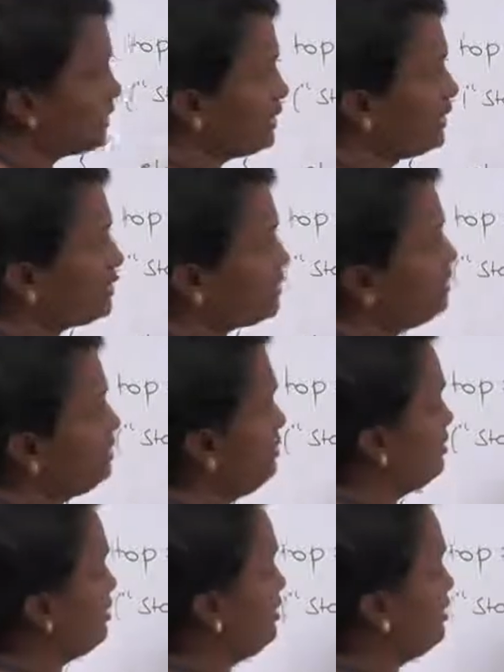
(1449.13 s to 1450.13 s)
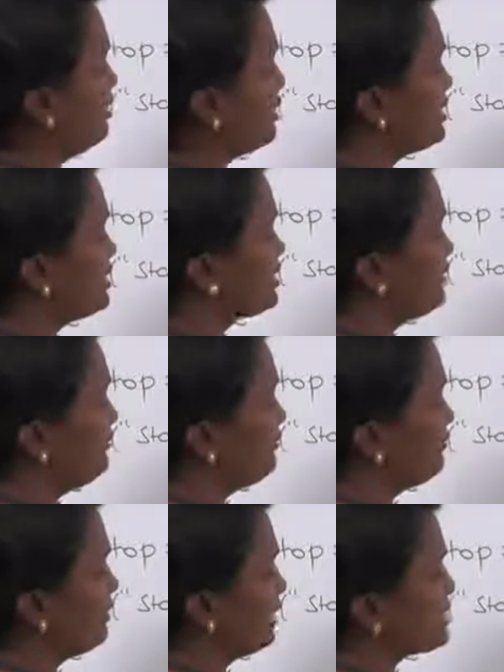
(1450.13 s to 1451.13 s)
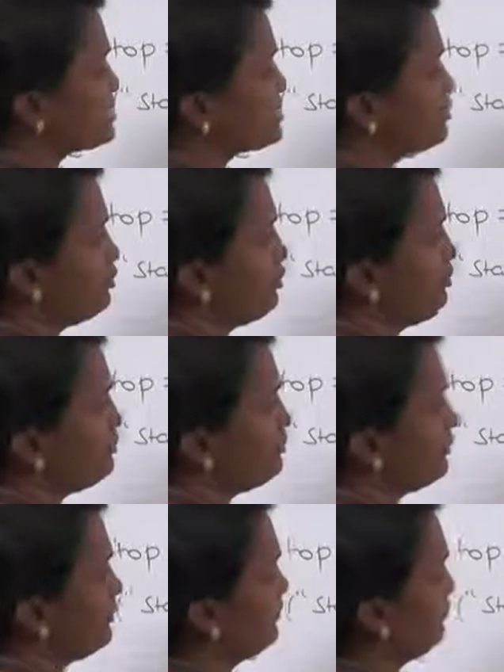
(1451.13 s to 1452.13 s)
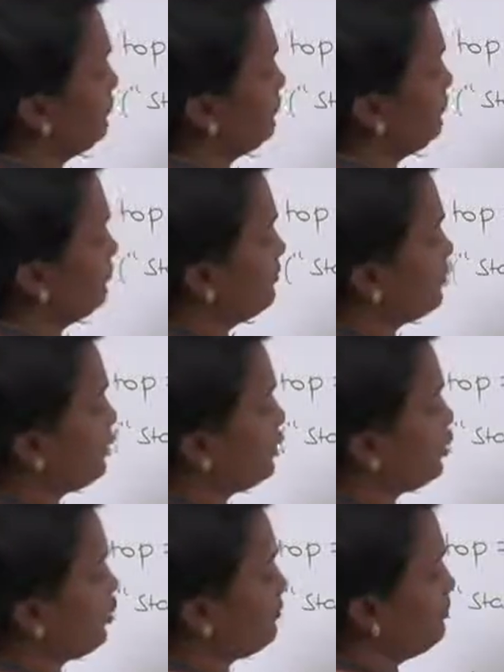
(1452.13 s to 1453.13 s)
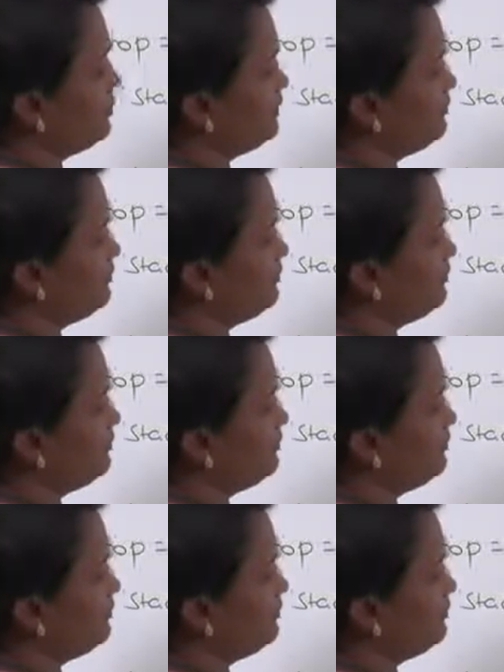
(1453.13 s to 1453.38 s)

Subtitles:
we can get that? It is of st of top.